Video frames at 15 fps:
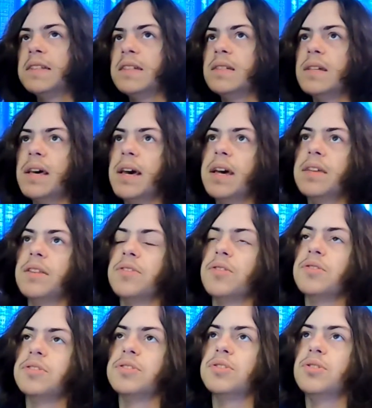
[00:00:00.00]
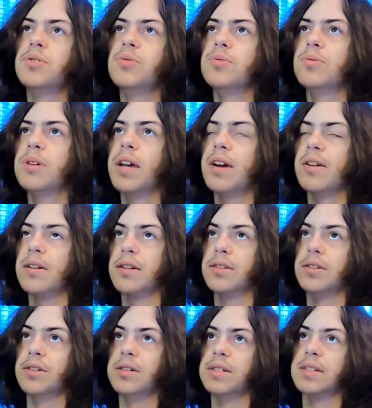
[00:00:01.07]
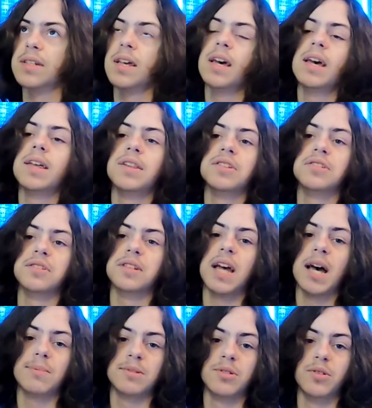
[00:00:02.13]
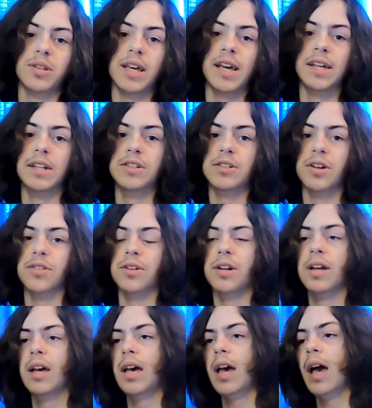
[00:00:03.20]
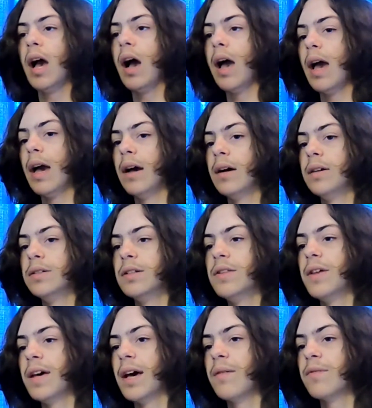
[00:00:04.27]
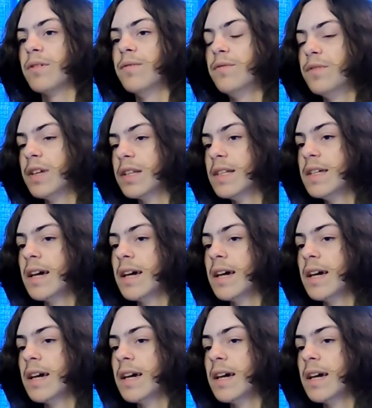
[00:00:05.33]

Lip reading: say that there's two characters that just absolutely hate each other, and they have conflicting